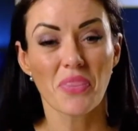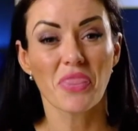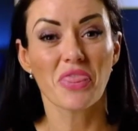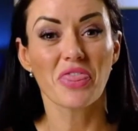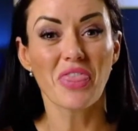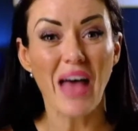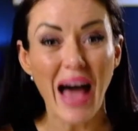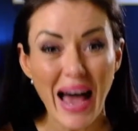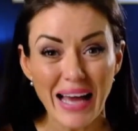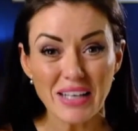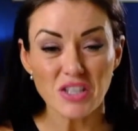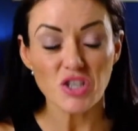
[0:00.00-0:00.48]

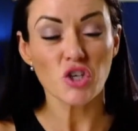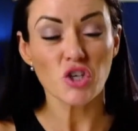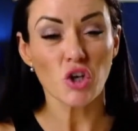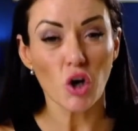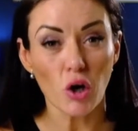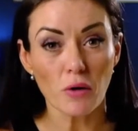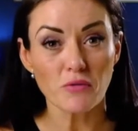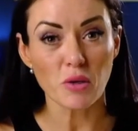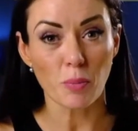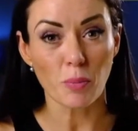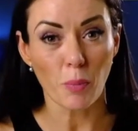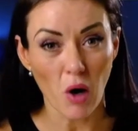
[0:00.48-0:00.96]
That
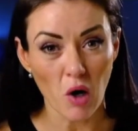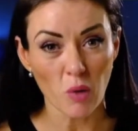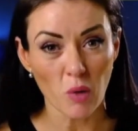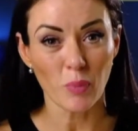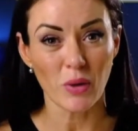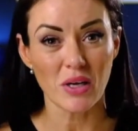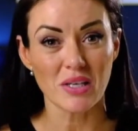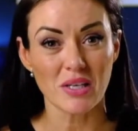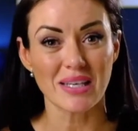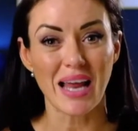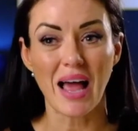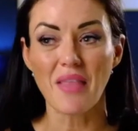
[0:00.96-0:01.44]
serves a
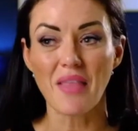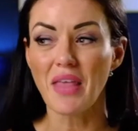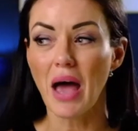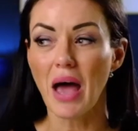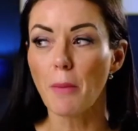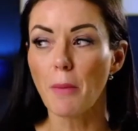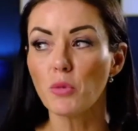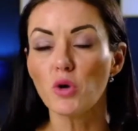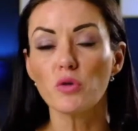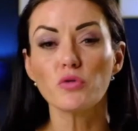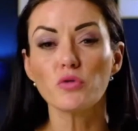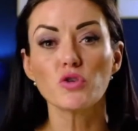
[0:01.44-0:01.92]
purpose and
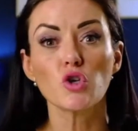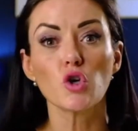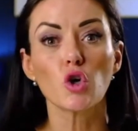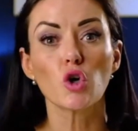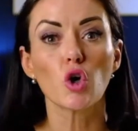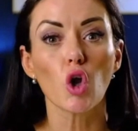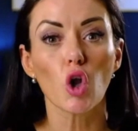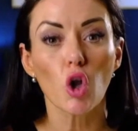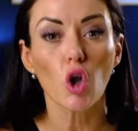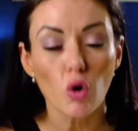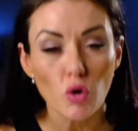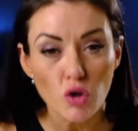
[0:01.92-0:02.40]
that moves you
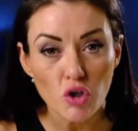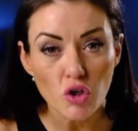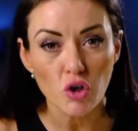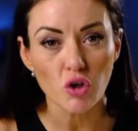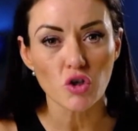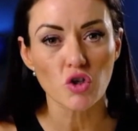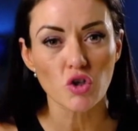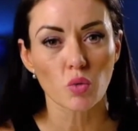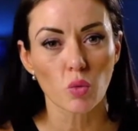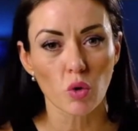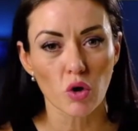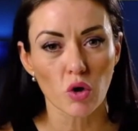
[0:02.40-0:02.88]

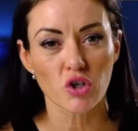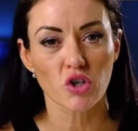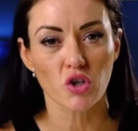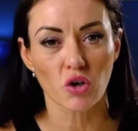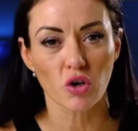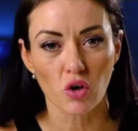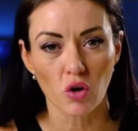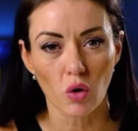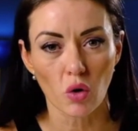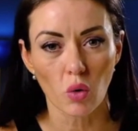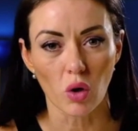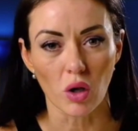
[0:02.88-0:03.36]
closer towards
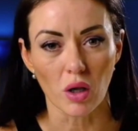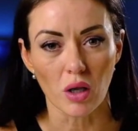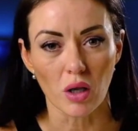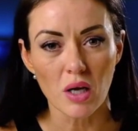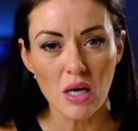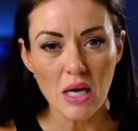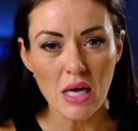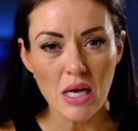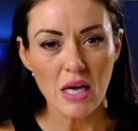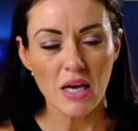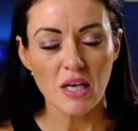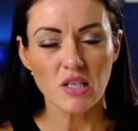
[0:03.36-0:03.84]
your goal.
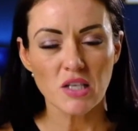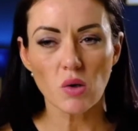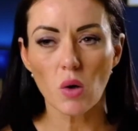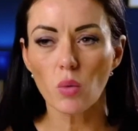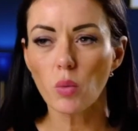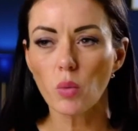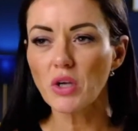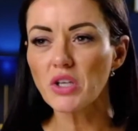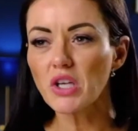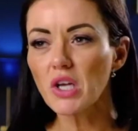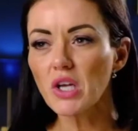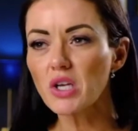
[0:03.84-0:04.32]
So
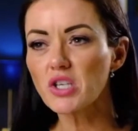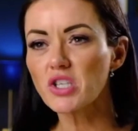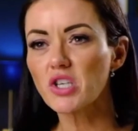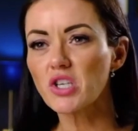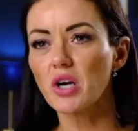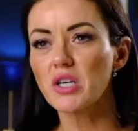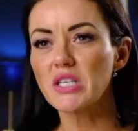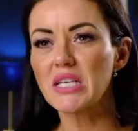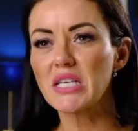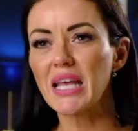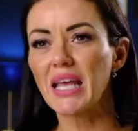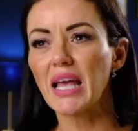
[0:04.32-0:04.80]
I want you to
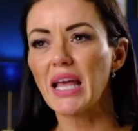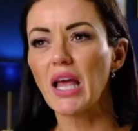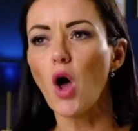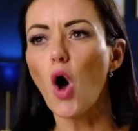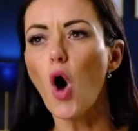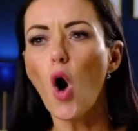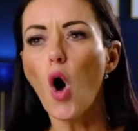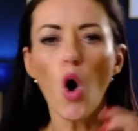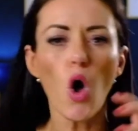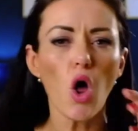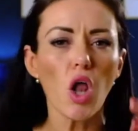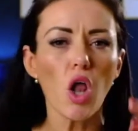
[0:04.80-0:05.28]
start taking
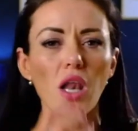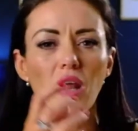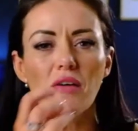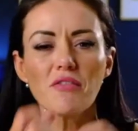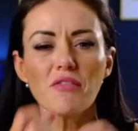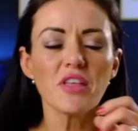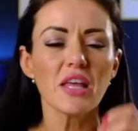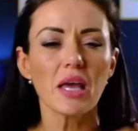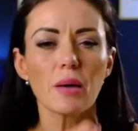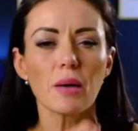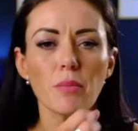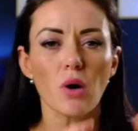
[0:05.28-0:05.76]
all
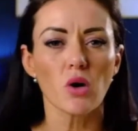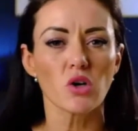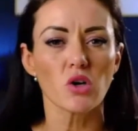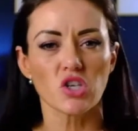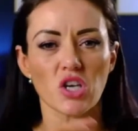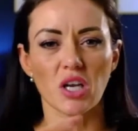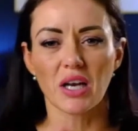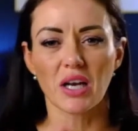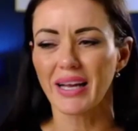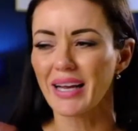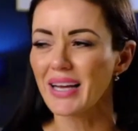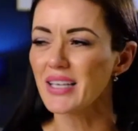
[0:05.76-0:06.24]
of the
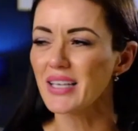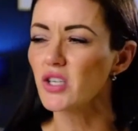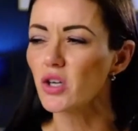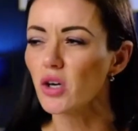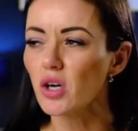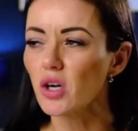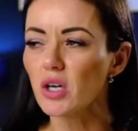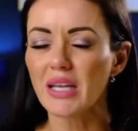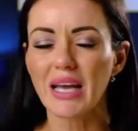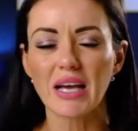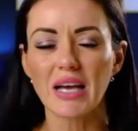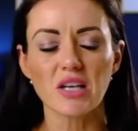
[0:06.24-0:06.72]
emotion, like I
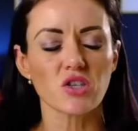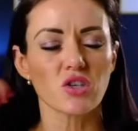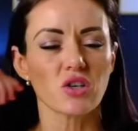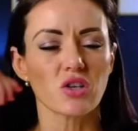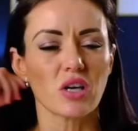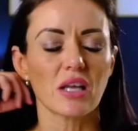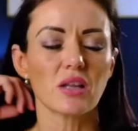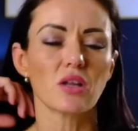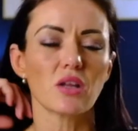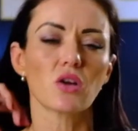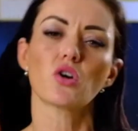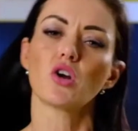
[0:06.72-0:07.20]
saw it
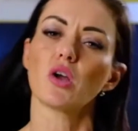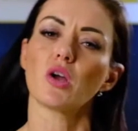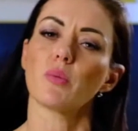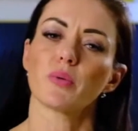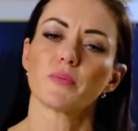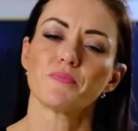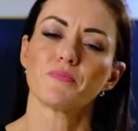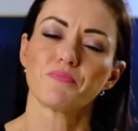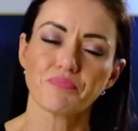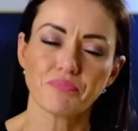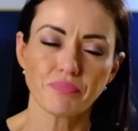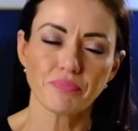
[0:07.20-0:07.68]
yesterday in the group,
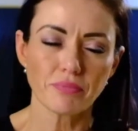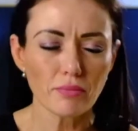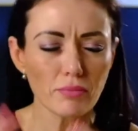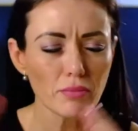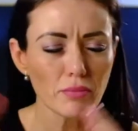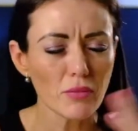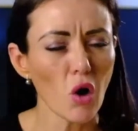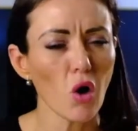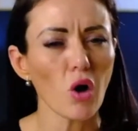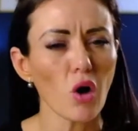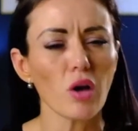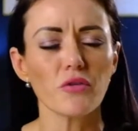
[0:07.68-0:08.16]

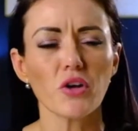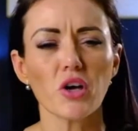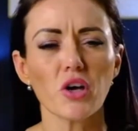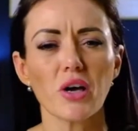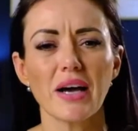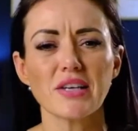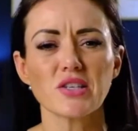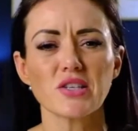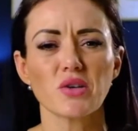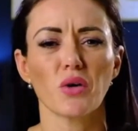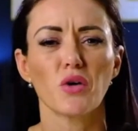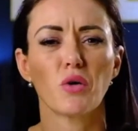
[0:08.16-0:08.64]
all of you
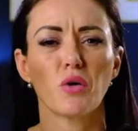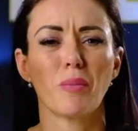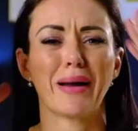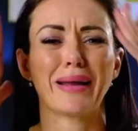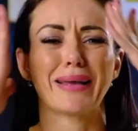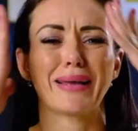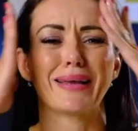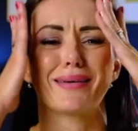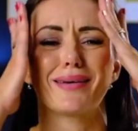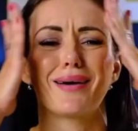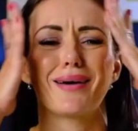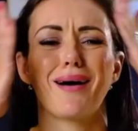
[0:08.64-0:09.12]
guys going, oh my
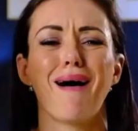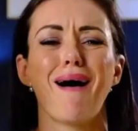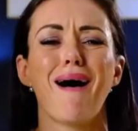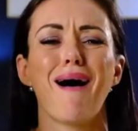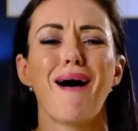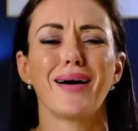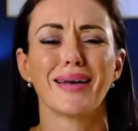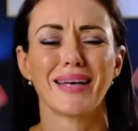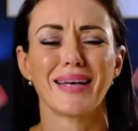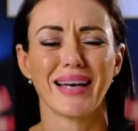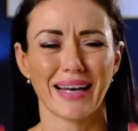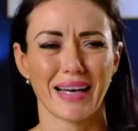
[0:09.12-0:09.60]

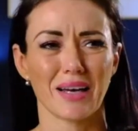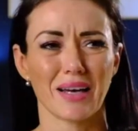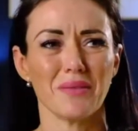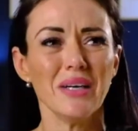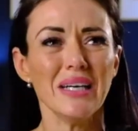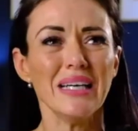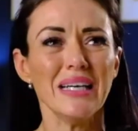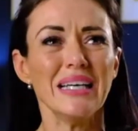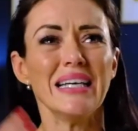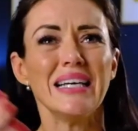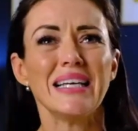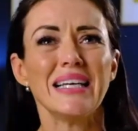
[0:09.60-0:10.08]
God, like
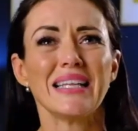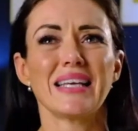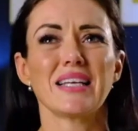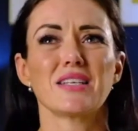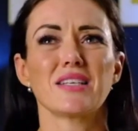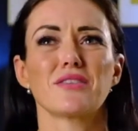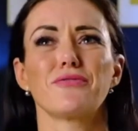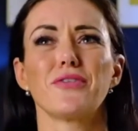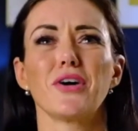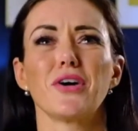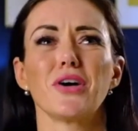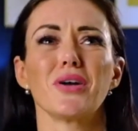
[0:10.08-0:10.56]

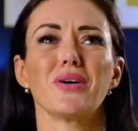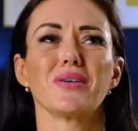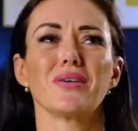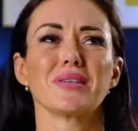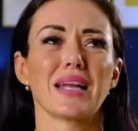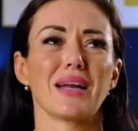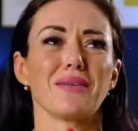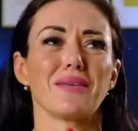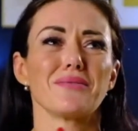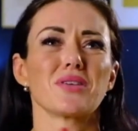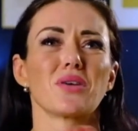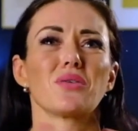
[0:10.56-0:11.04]
these
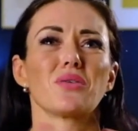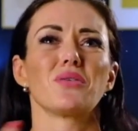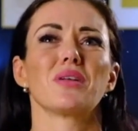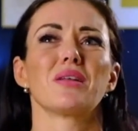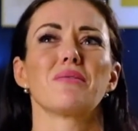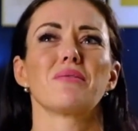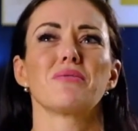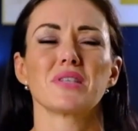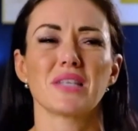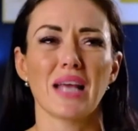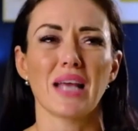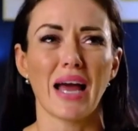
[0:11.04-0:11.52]

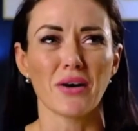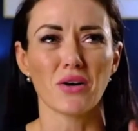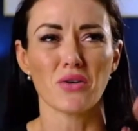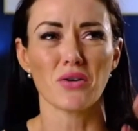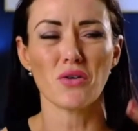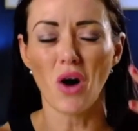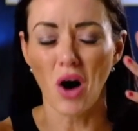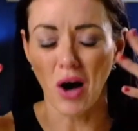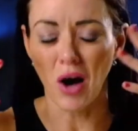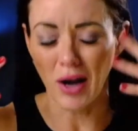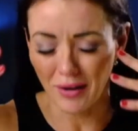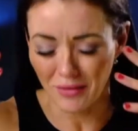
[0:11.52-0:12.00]
photos, I
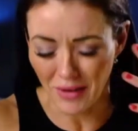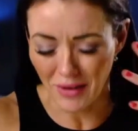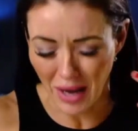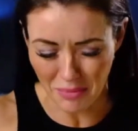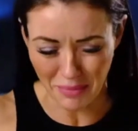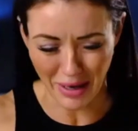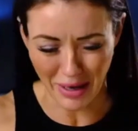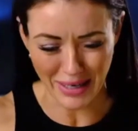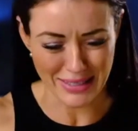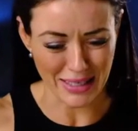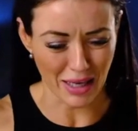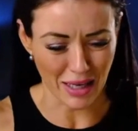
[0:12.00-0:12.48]
don't know how I've
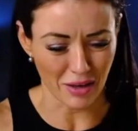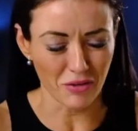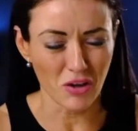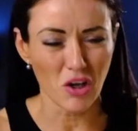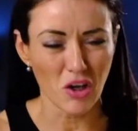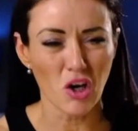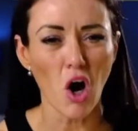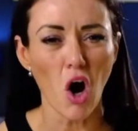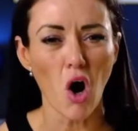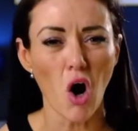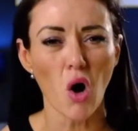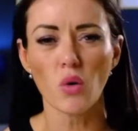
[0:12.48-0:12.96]
let myself
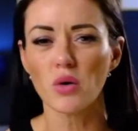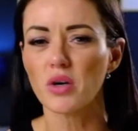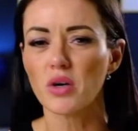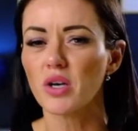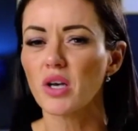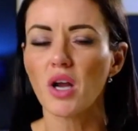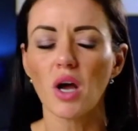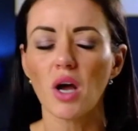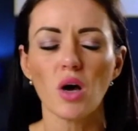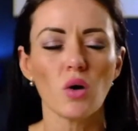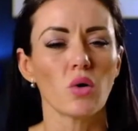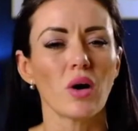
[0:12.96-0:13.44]
go.
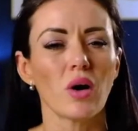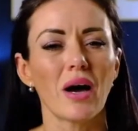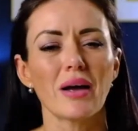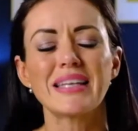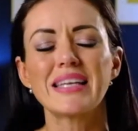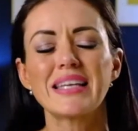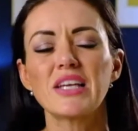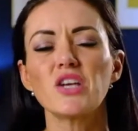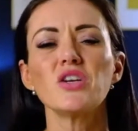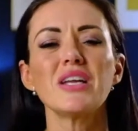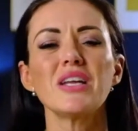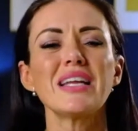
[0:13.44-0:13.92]
No,
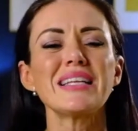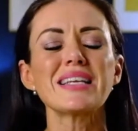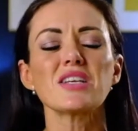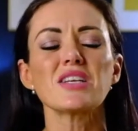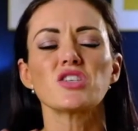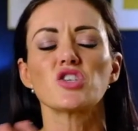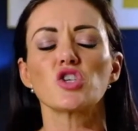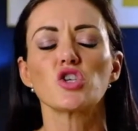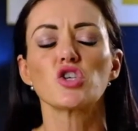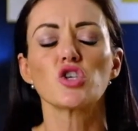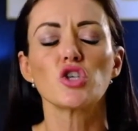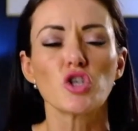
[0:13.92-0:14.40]
and you need to
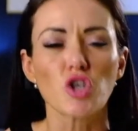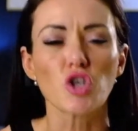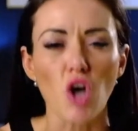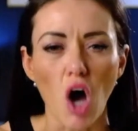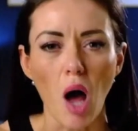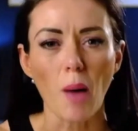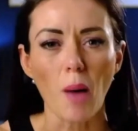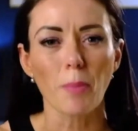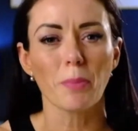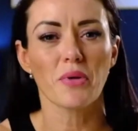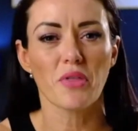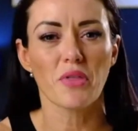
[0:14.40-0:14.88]

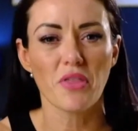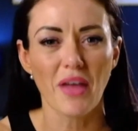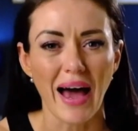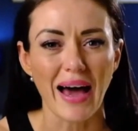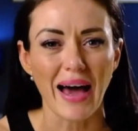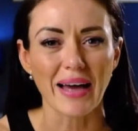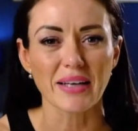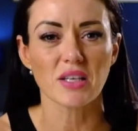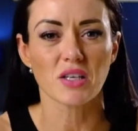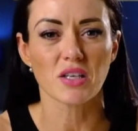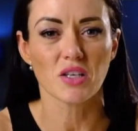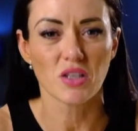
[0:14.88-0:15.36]
stop
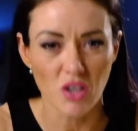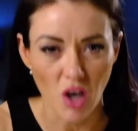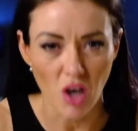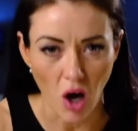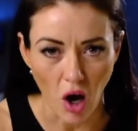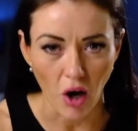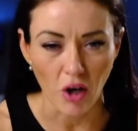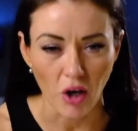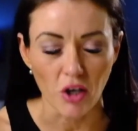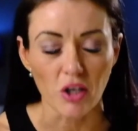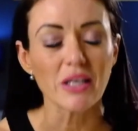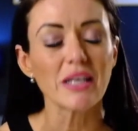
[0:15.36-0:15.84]
that
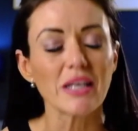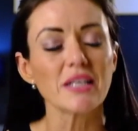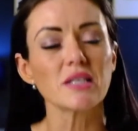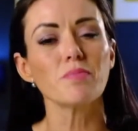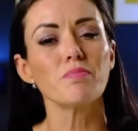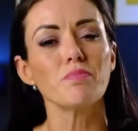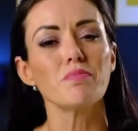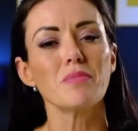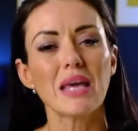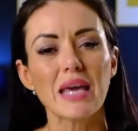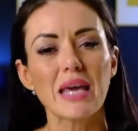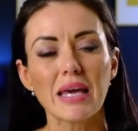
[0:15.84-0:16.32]
now. You need
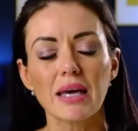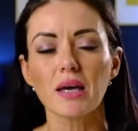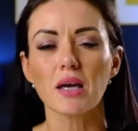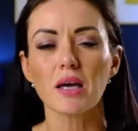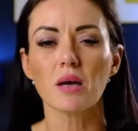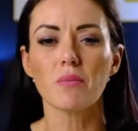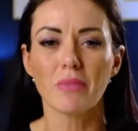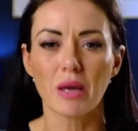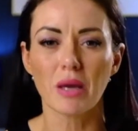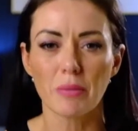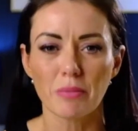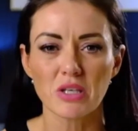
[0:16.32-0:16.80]
to make a
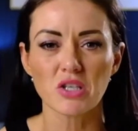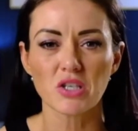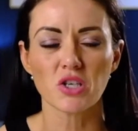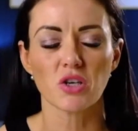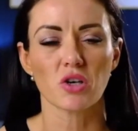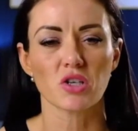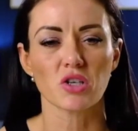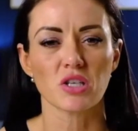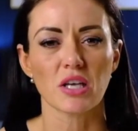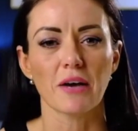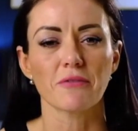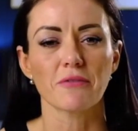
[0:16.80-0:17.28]
commitment to
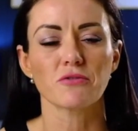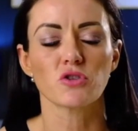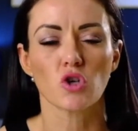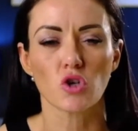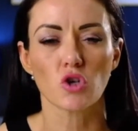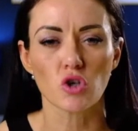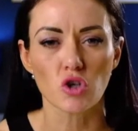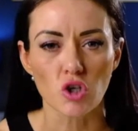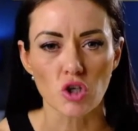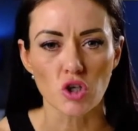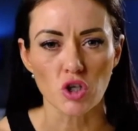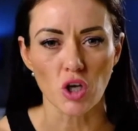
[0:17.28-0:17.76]
yourself to
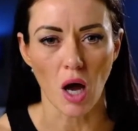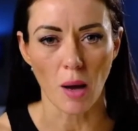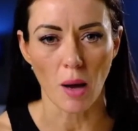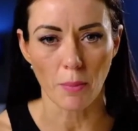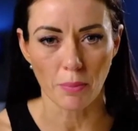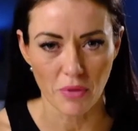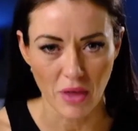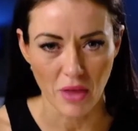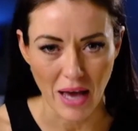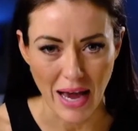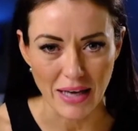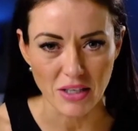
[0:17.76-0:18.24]

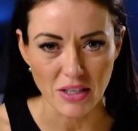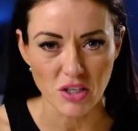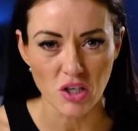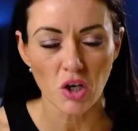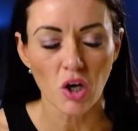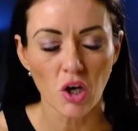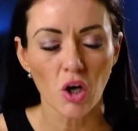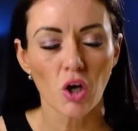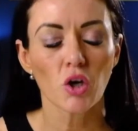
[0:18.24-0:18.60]
stop that.